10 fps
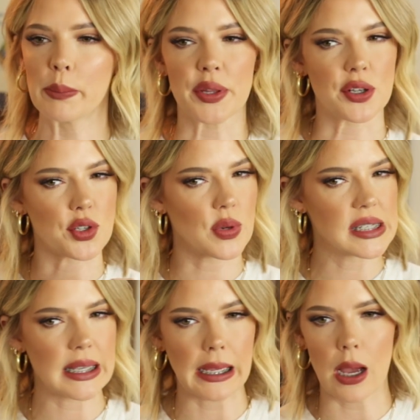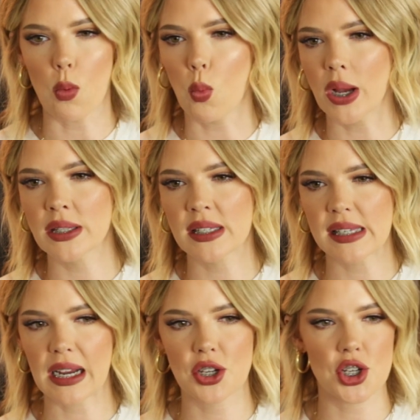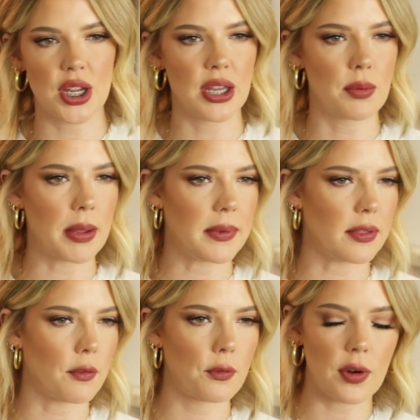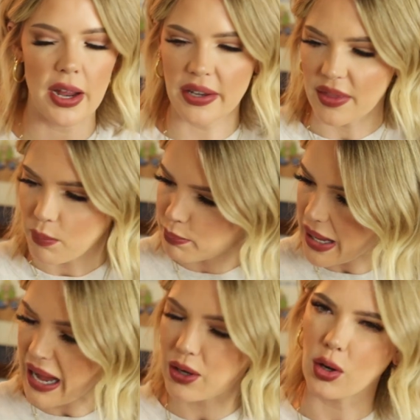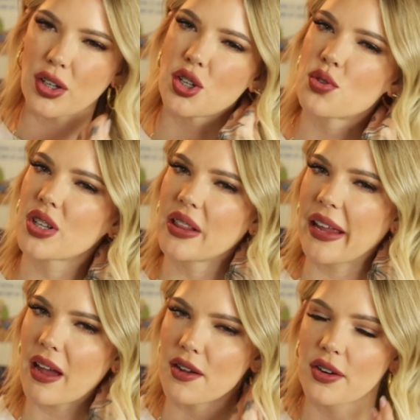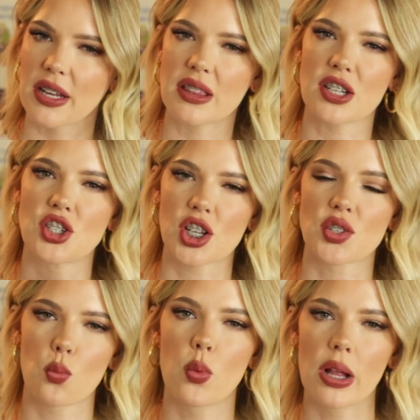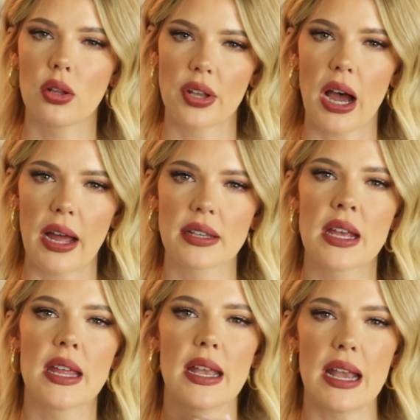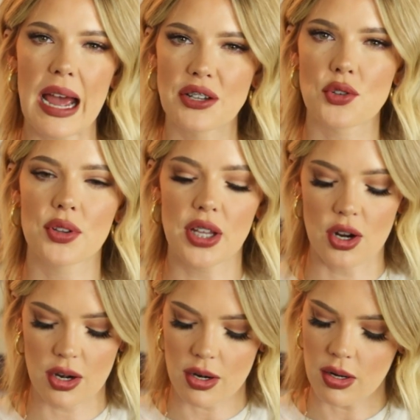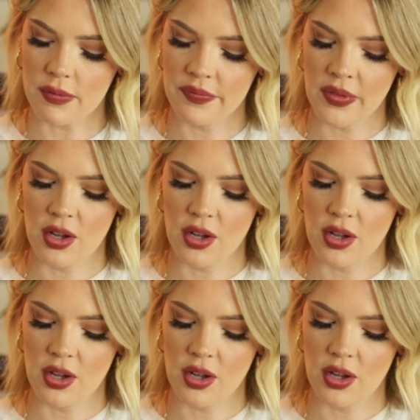there's always like one section, maybe in the front, in the back, or usually like underneath that just will not naturally curl.